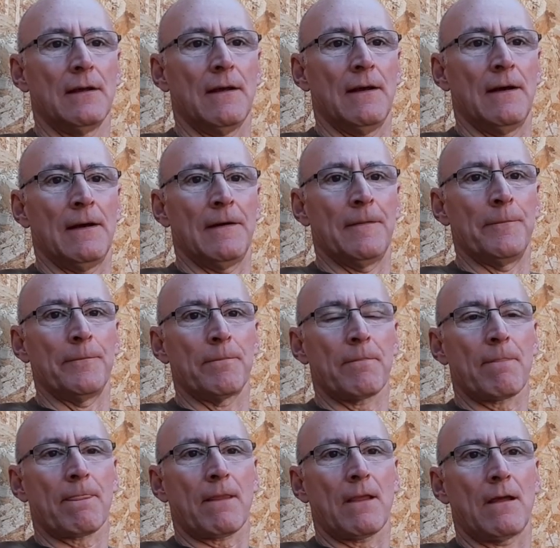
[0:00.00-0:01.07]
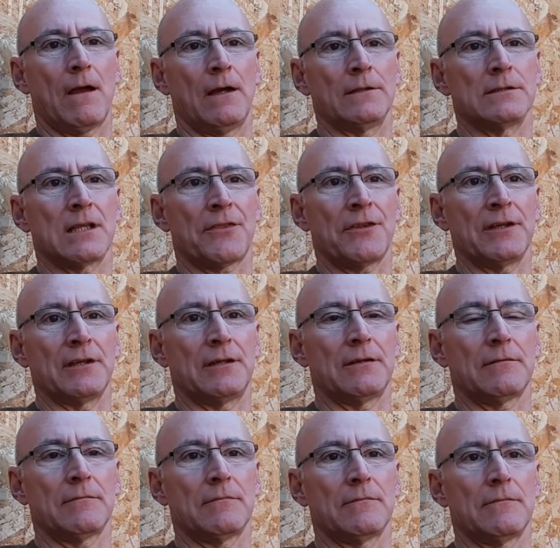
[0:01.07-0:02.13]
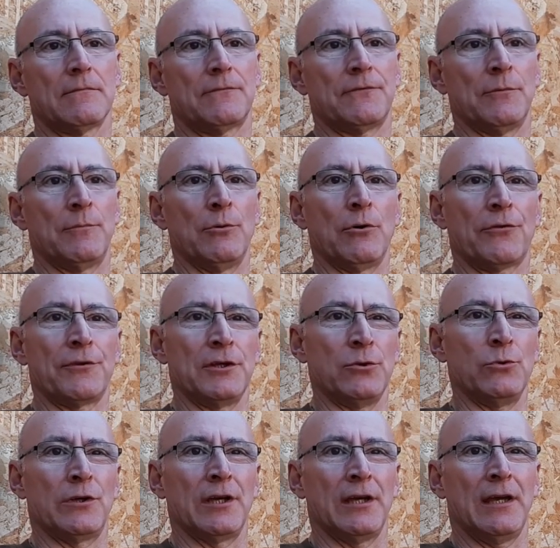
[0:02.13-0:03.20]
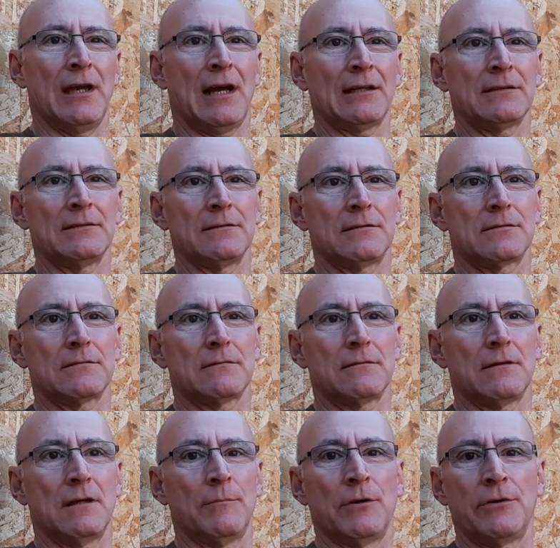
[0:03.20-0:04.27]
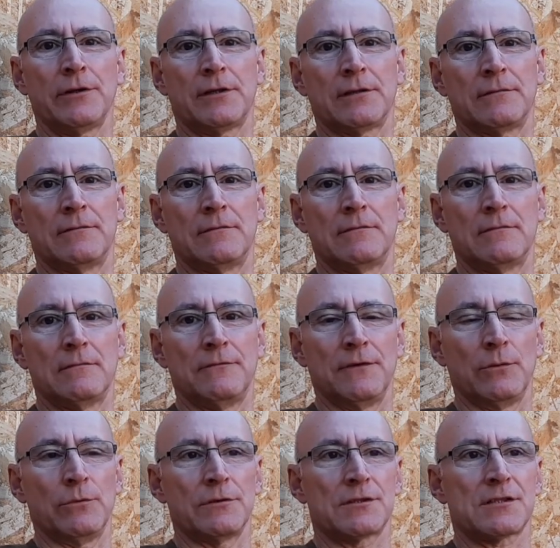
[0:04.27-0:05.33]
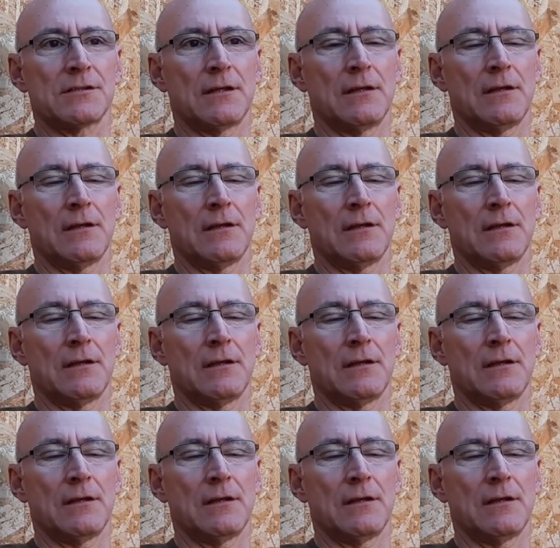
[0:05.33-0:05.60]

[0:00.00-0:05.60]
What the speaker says: and I think for both UK and American viewers